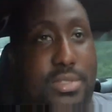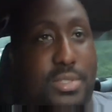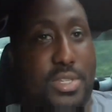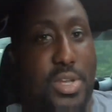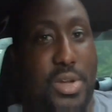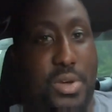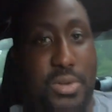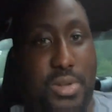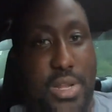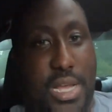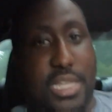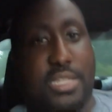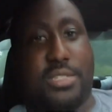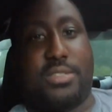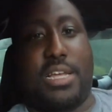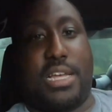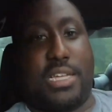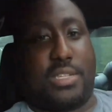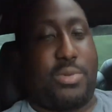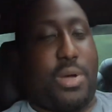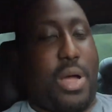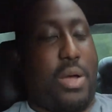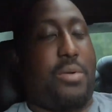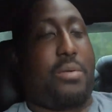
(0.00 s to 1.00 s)
So that's
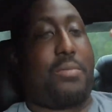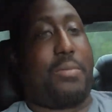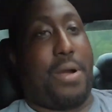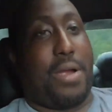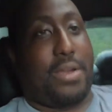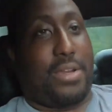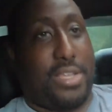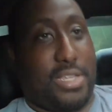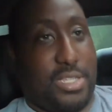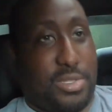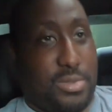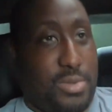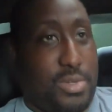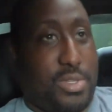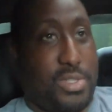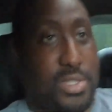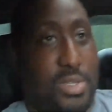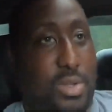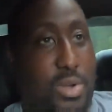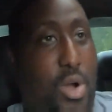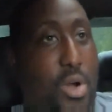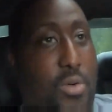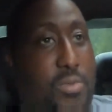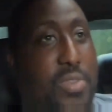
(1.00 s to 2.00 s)
that's why we brought this one.
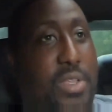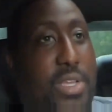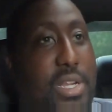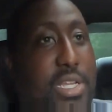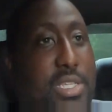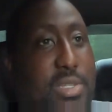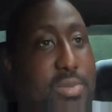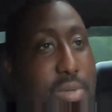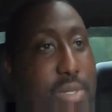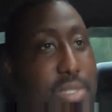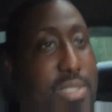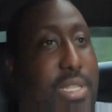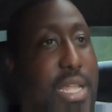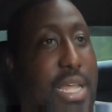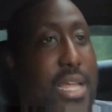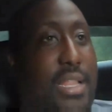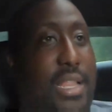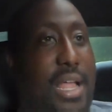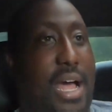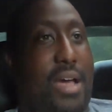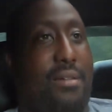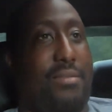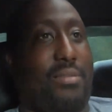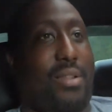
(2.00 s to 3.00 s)
So hopefully this one stay
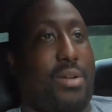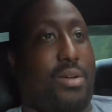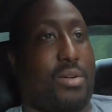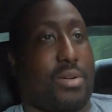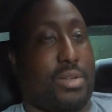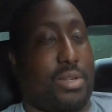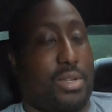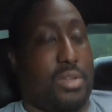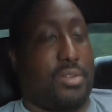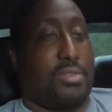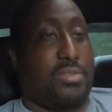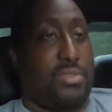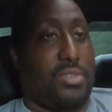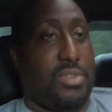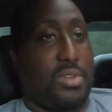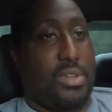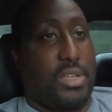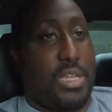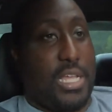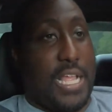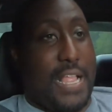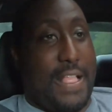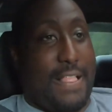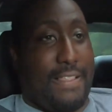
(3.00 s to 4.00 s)
alive long
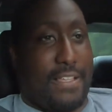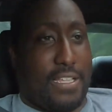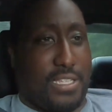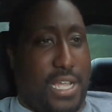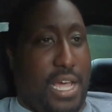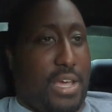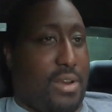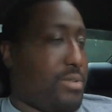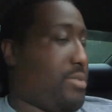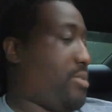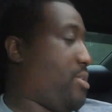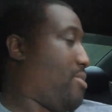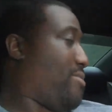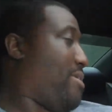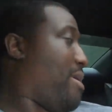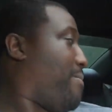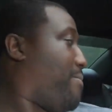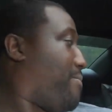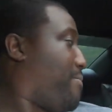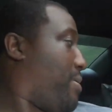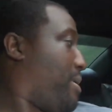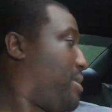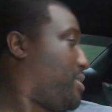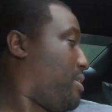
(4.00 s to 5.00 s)
enough. Cause I don't know if I
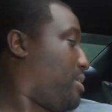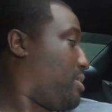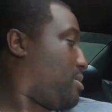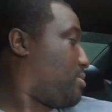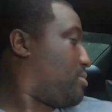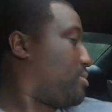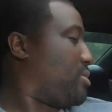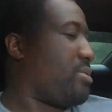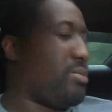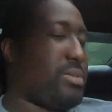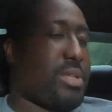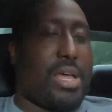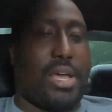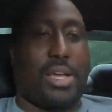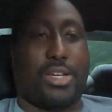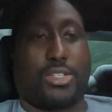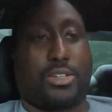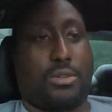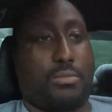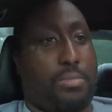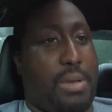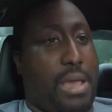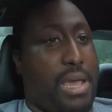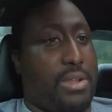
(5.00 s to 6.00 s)
put I don't know if the
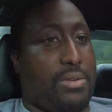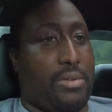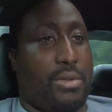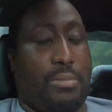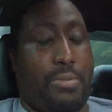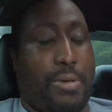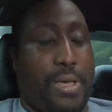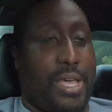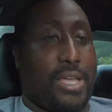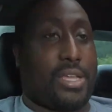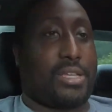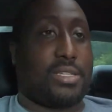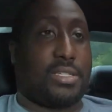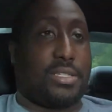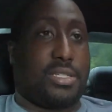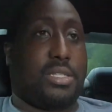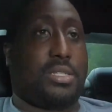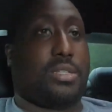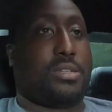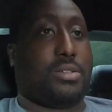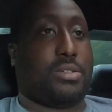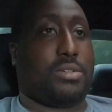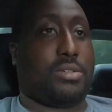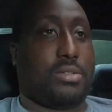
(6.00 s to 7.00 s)
extra battery pack is
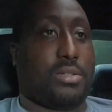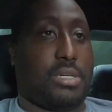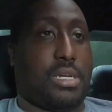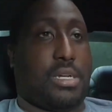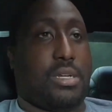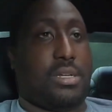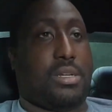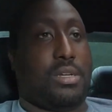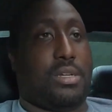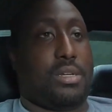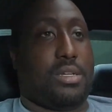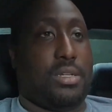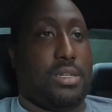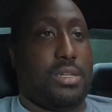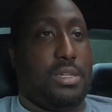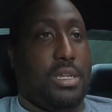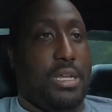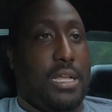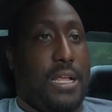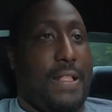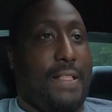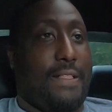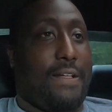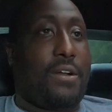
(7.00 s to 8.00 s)
in
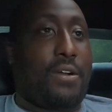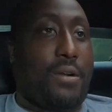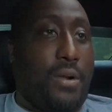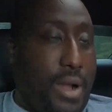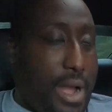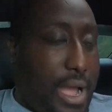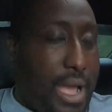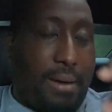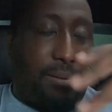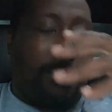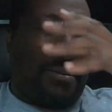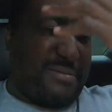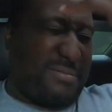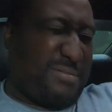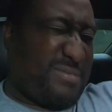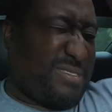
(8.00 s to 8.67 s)
there. Crap.